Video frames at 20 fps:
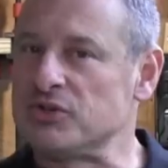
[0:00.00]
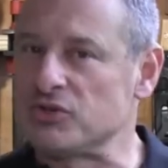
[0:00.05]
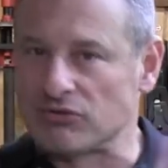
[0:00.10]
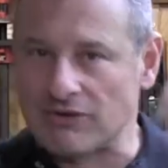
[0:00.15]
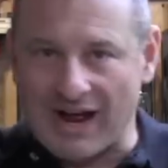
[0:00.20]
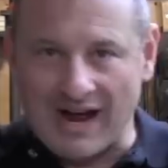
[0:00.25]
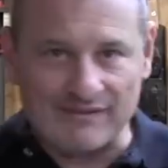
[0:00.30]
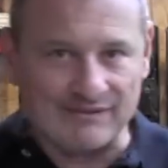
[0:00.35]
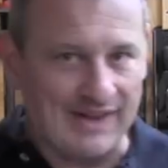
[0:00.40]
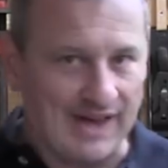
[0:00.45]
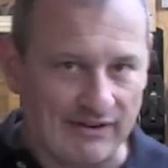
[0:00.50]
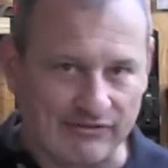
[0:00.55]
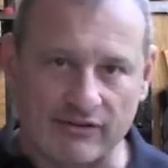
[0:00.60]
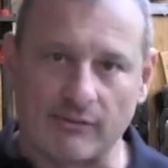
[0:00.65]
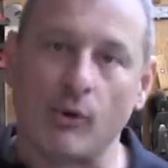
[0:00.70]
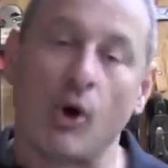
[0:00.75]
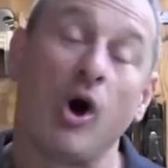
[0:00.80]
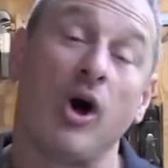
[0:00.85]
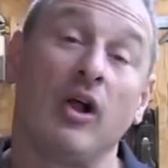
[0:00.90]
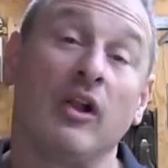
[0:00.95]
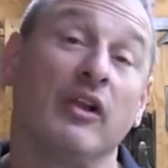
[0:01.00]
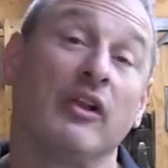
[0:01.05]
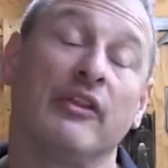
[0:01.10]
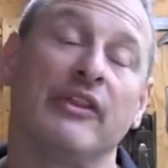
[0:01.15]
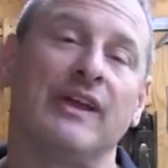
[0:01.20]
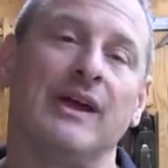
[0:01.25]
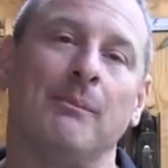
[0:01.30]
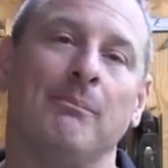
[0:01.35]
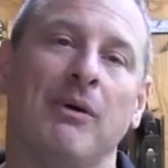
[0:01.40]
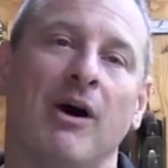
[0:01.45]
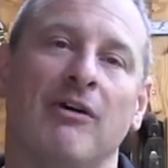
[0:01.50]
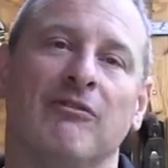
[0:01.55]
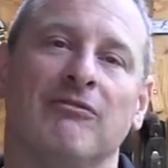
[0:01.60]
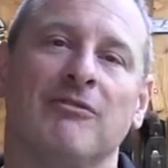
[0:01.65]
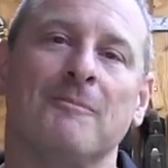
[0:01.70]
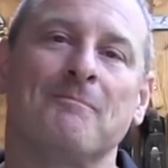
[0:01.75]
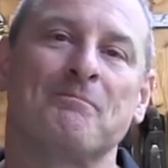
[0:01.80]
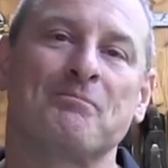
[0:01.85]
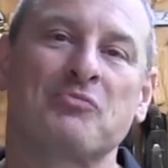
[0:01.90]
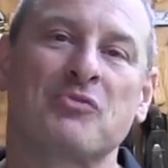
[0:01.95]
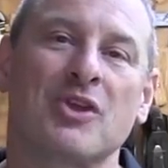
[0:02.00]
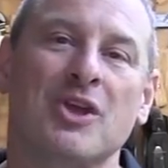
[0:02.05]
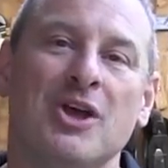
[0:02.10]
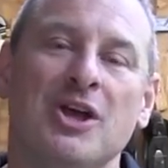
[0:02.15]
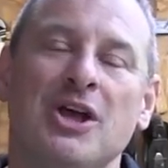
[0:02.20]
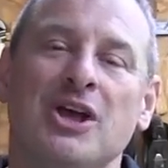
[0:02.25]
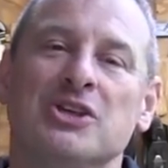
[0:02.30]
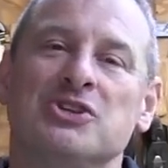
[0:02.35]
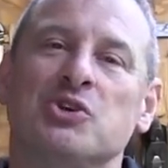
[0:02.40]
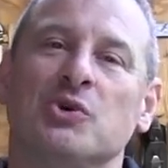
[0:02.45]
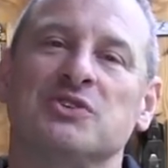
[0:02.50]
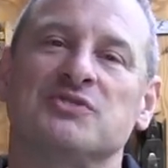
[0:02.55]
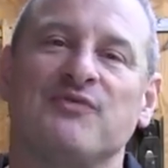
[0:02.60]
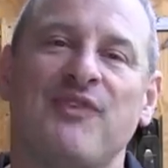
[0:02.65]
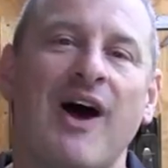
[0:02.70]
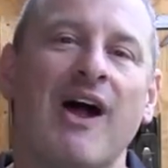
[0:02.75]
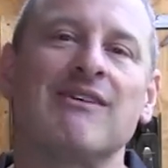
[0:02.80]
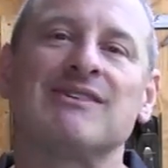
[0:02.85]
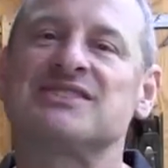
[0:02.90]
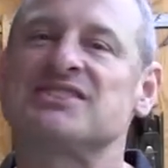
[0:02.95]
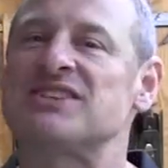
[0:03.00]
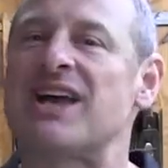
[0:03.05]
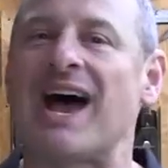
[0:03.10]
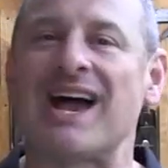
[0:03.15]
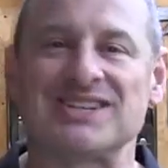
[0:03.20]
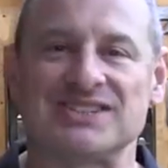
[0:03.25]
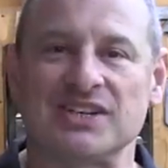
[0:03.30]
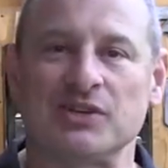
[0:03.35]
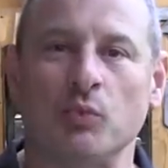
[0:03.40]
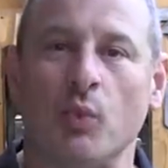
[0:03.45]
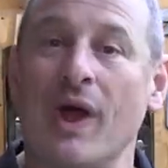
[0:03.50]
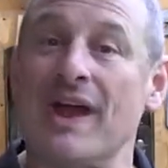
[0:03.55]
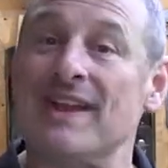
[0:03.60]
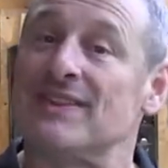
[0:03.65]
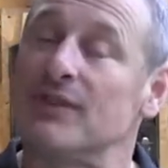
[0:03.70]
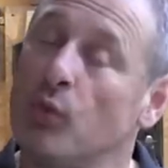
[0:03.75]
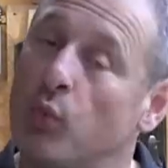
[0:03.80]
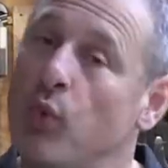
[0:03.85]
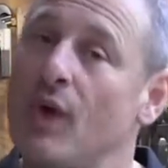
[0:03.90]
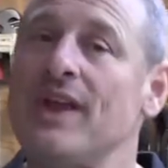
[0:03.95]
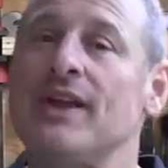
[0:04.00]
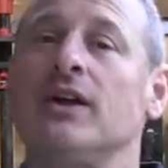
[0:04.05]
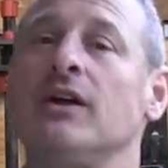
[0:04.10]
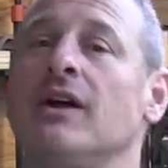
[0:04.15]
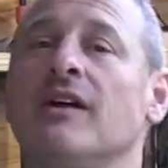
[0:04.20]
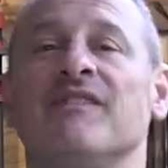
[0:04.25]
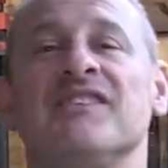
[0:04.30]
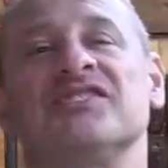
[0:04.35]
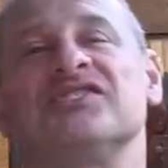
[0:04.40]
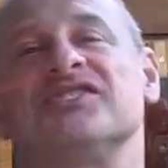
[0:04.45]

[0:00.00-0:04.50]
we derived that from all of the above. So as far as size and weight, the winner of